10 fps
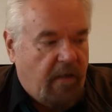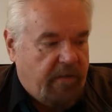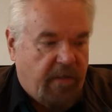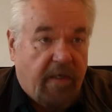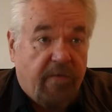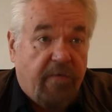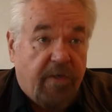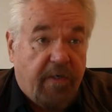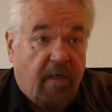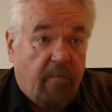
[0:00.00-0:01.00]
science
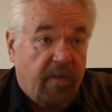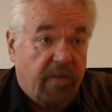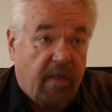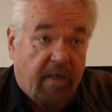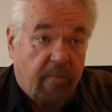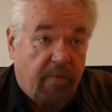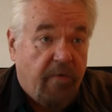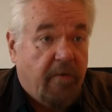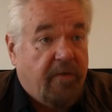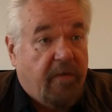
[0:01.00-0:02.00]
fiction elements like
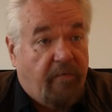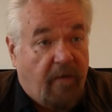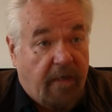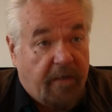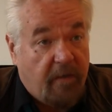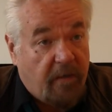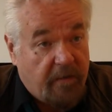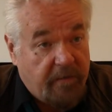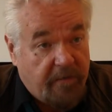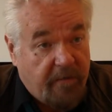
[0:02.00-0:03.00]
computers and flying
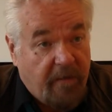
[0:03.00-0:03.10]
cars,